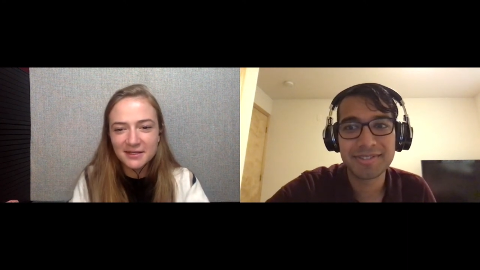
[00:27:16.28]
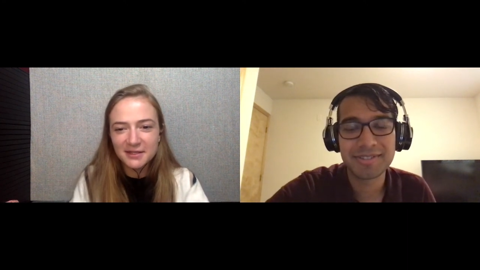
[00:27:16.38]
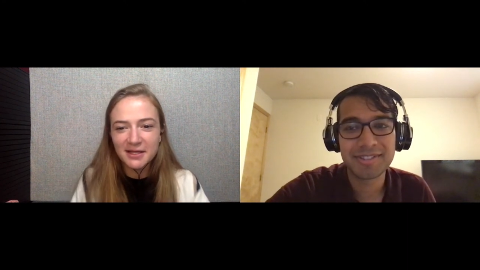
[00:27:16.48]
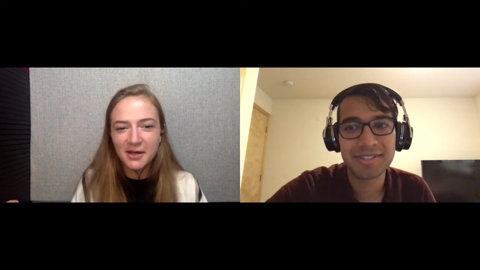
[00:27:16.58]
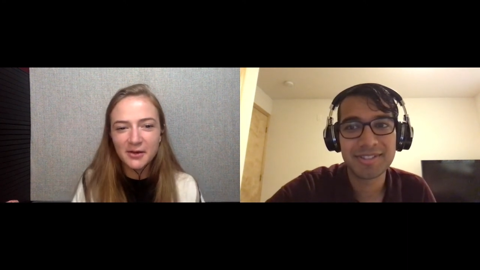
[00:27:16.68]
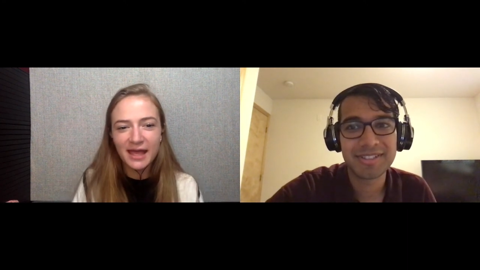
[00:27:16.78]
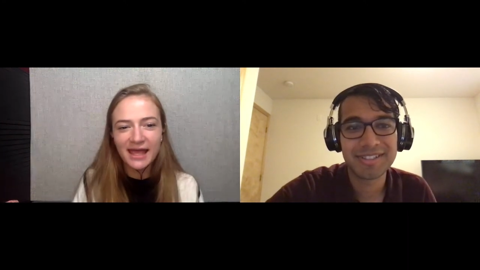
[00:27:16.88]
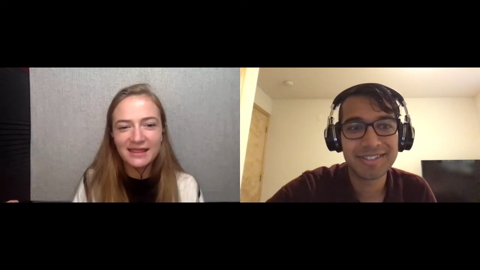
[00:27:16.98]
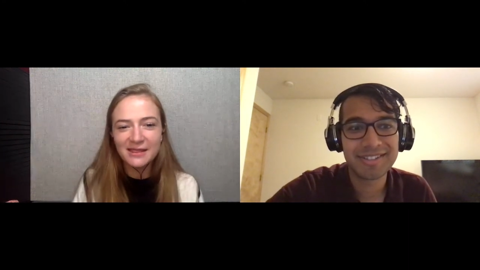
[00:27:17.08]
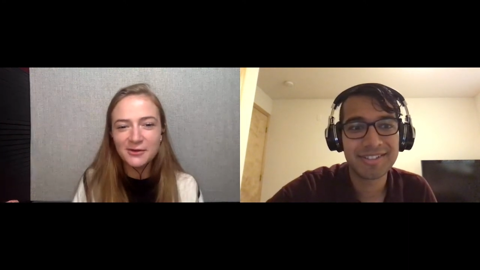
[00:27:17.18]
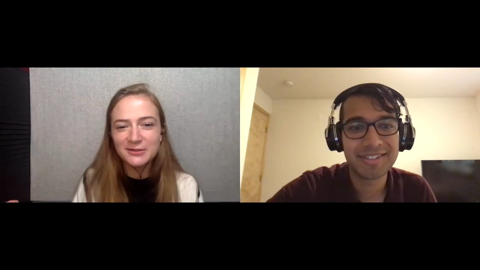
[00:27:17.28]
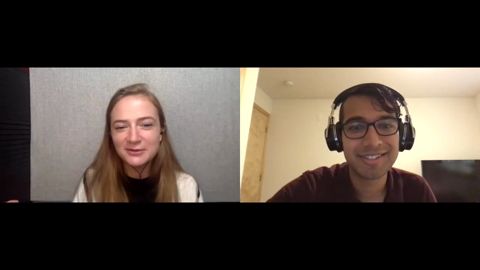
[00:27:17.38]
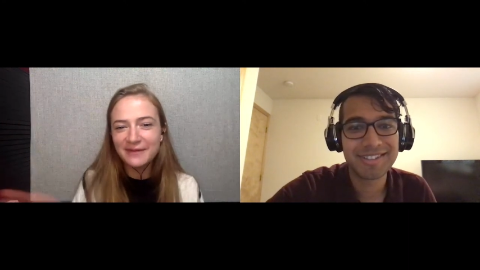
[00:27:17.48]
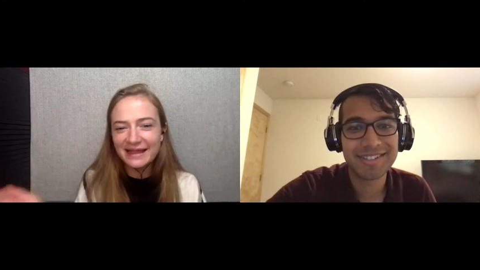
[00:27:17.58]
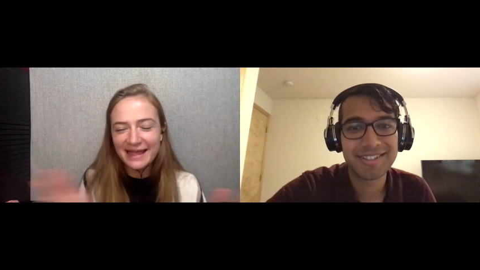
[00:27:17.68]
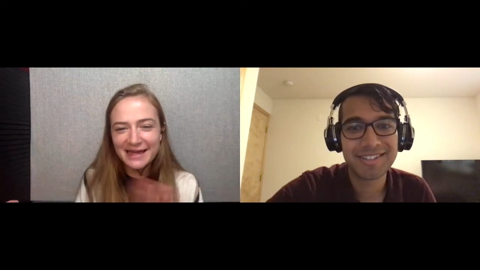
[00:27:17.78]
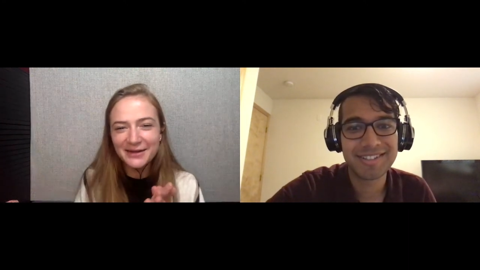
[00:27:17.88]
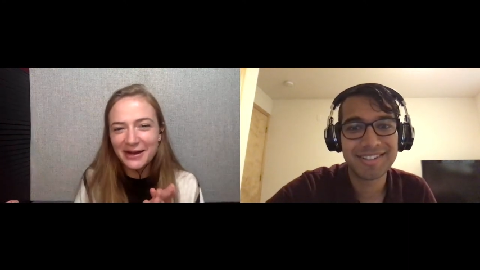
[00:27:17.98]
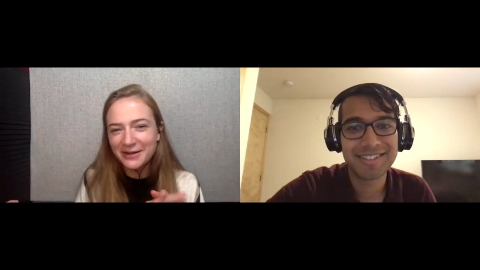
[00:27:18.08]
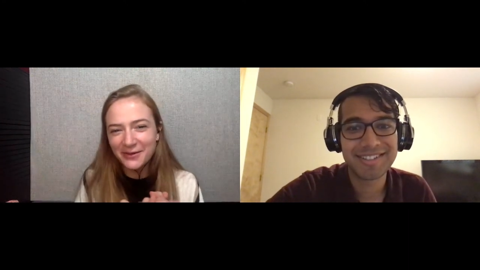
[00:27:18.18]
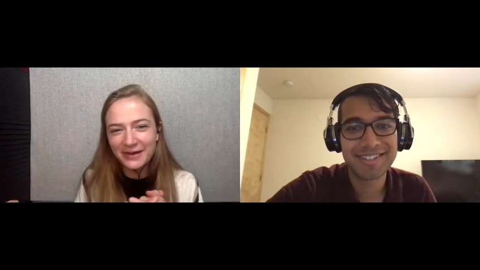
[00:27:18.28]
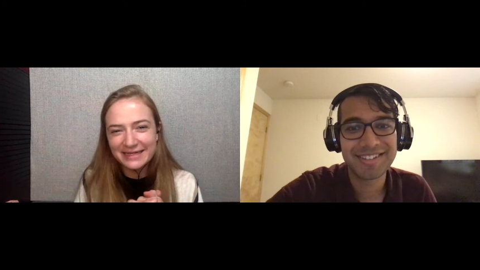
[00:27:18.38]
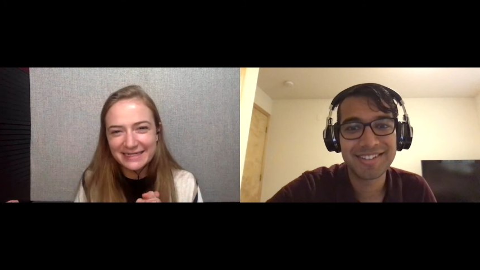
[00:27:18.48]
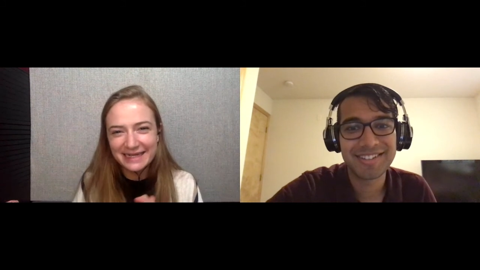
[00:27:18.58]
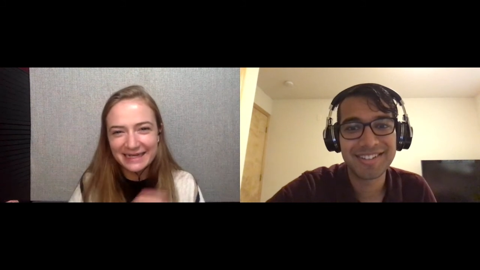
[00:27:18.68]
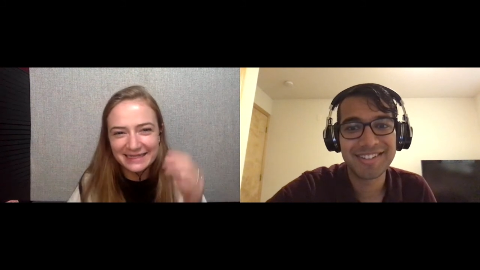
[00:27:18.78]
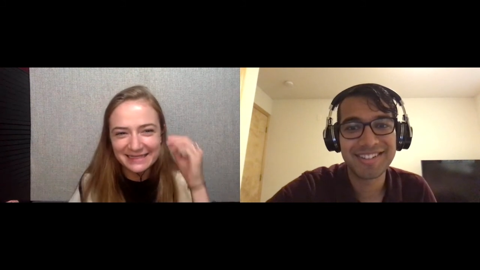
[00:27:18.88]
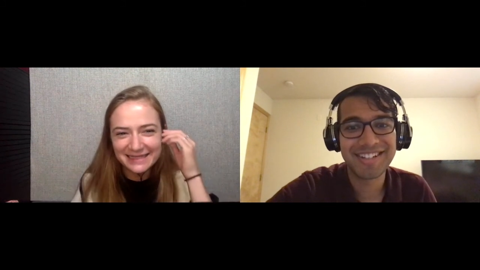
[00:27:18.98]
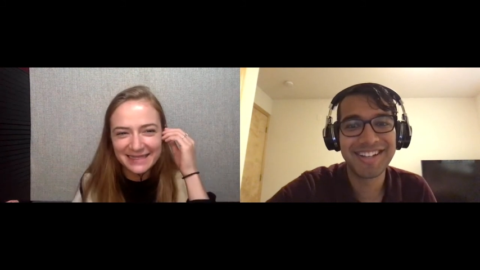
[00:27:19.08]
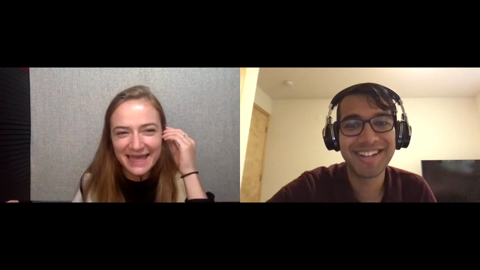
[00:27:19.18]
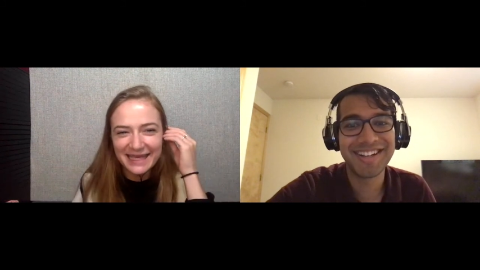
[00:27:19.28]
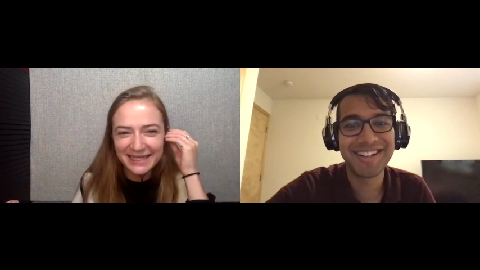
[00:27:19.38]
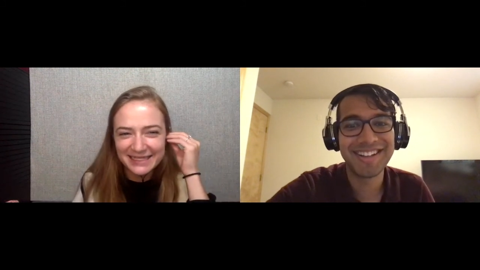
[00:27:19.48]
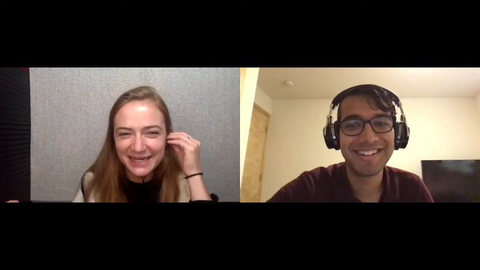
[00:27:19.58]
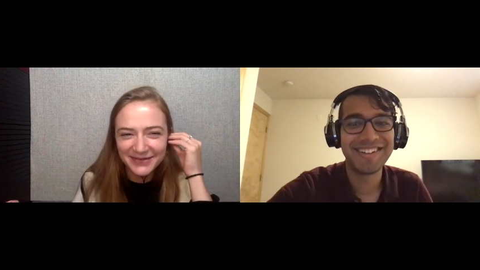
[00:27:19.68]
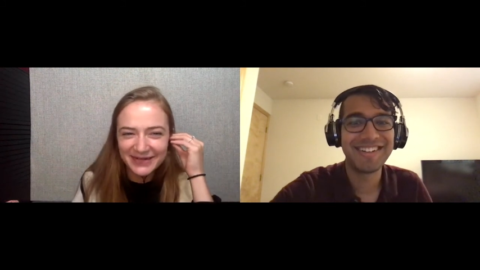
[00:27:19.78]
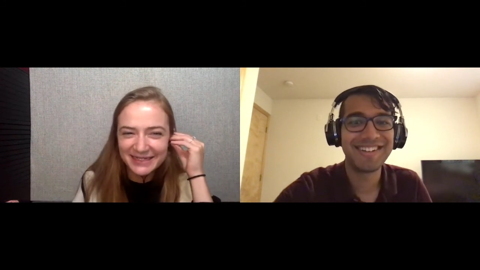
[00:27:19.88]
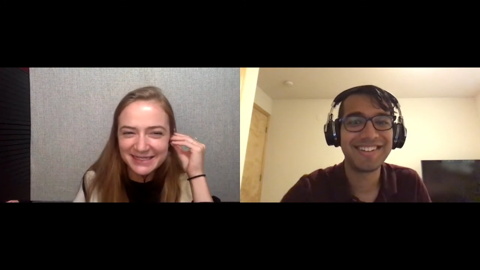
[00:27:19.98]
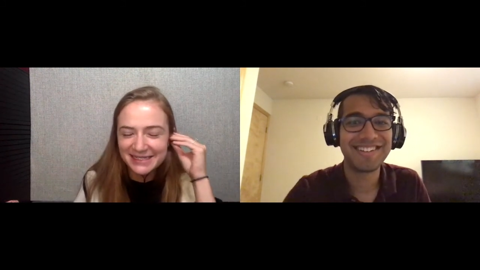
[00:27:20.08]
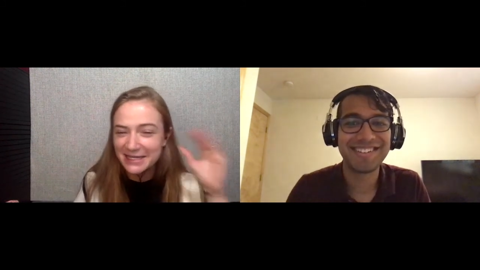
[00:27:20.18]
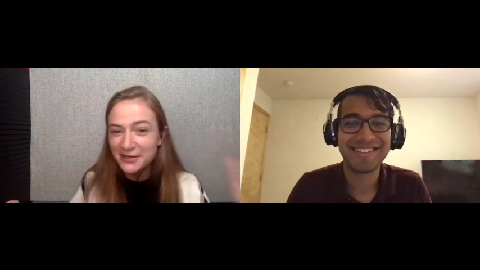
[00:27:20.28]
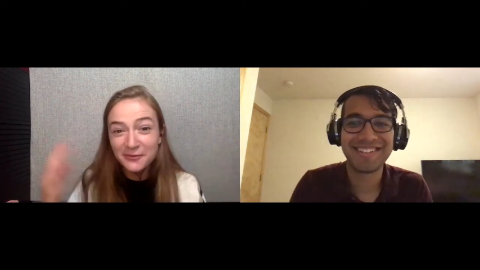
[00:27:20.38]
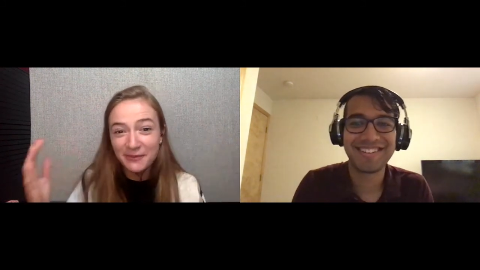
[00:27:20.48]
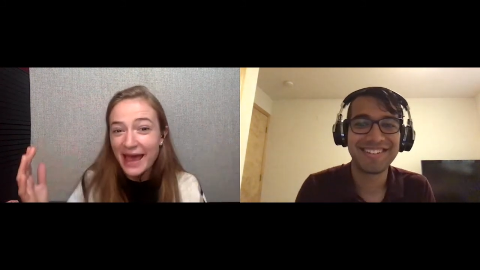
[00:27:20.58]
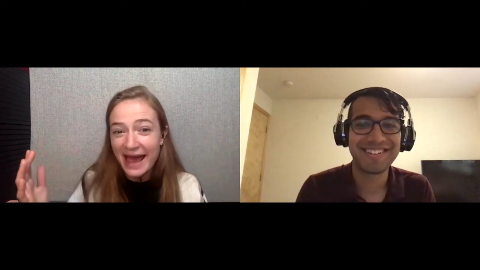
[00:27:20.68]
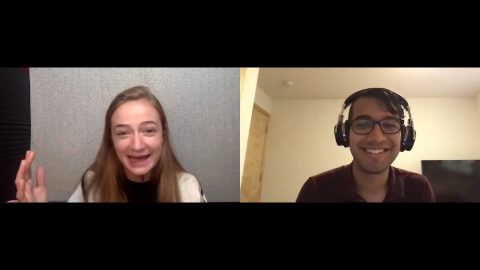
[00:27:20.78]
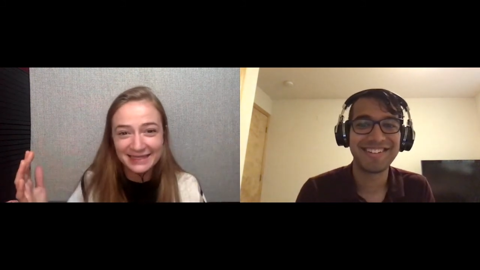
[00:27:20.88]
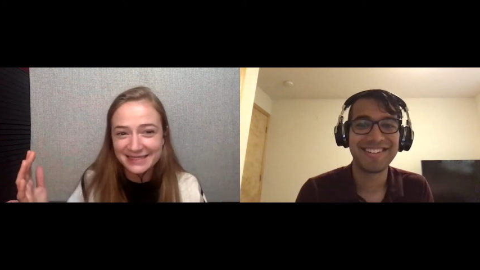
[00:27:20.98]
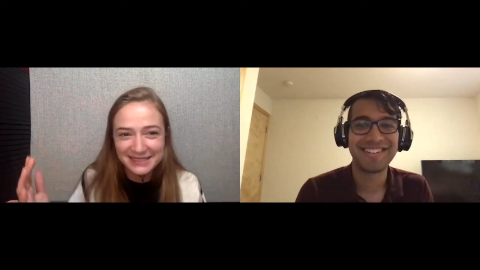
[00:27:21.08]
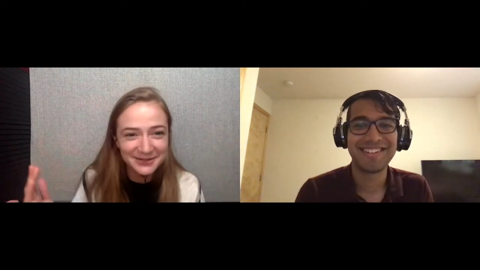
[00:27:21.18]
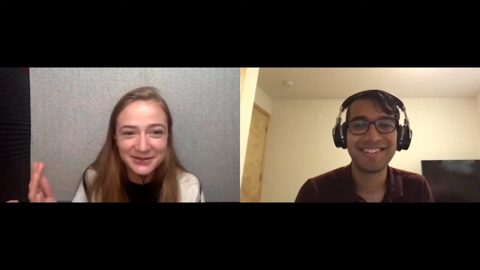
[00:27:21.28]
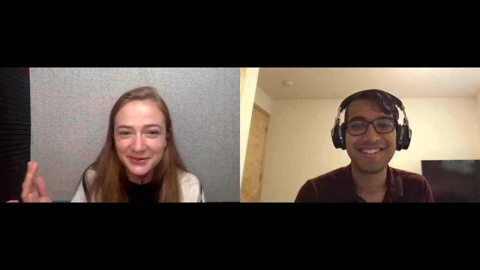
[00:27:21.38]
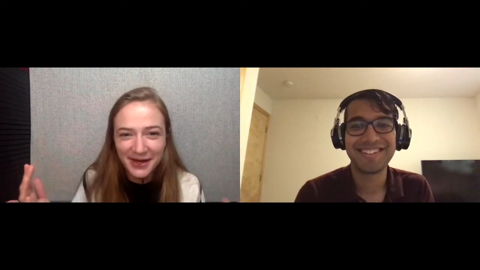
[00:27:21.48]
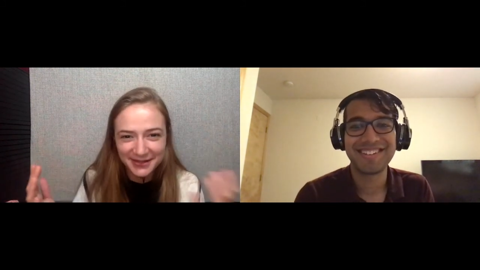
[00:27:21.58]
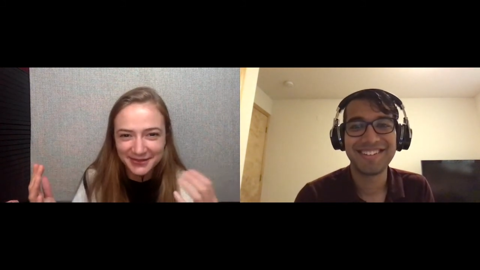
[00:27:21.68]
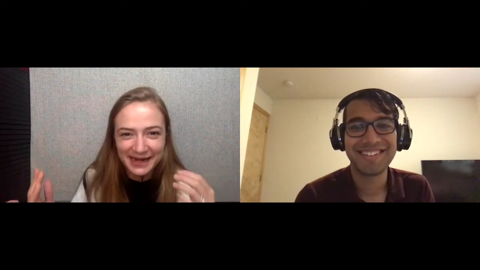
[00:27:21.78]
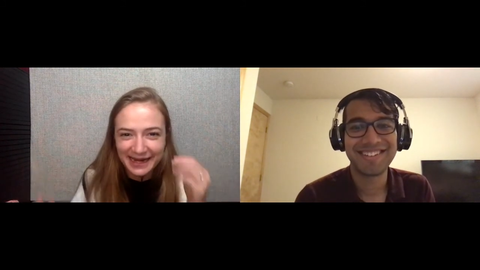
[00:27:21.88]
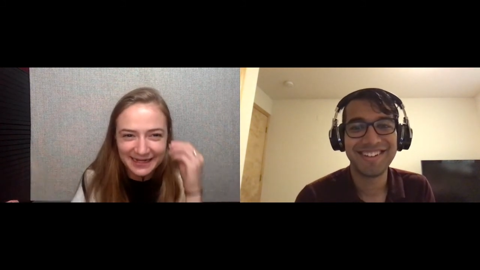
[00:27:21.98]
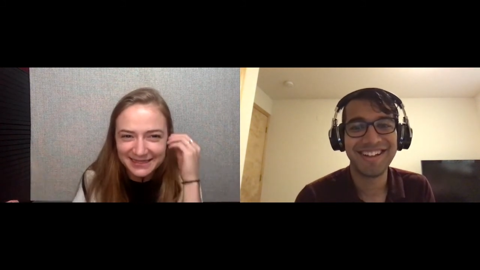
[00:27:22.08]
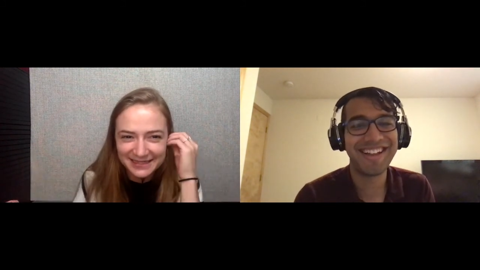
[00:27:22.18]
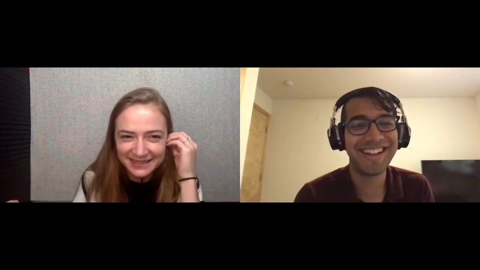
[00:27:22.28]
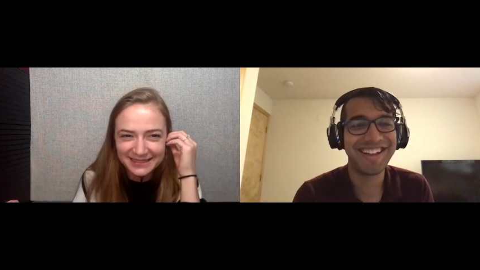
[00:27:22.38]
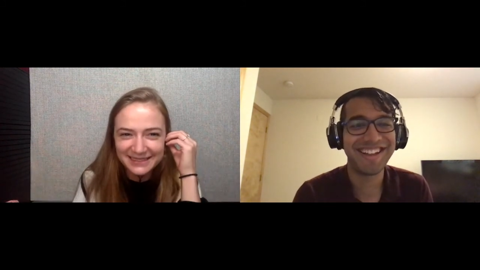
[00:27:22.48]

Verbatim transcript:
Speaker 1: Okay, those were my lightning round of questions. Thank you so much. You passed. You knew all the right answers.